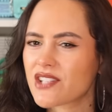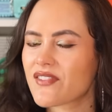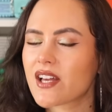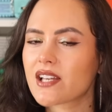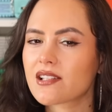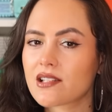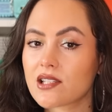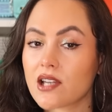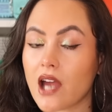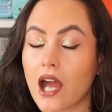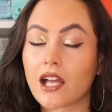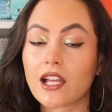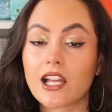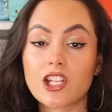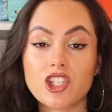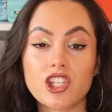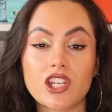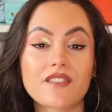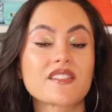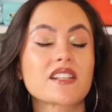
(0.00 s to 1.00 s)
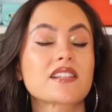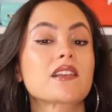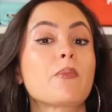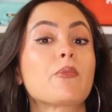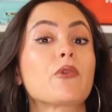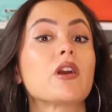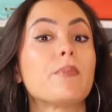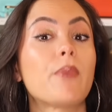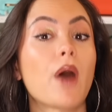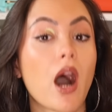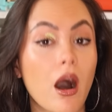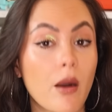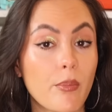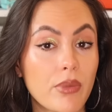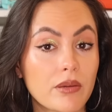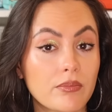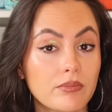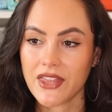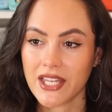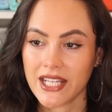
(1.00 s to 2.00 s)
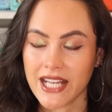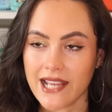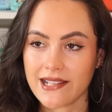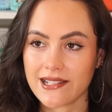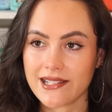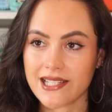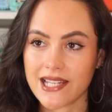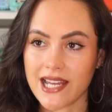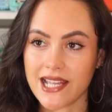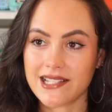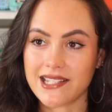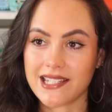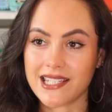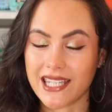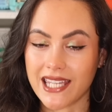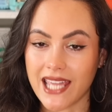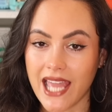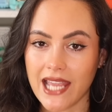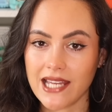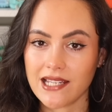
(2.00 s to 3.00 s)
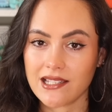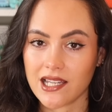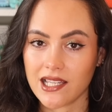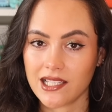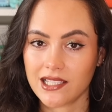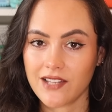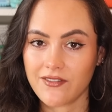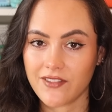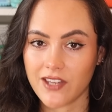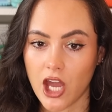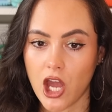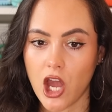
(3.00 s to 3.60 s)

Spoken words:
versatile and she gives a summery pop. The next is the Kate Olivia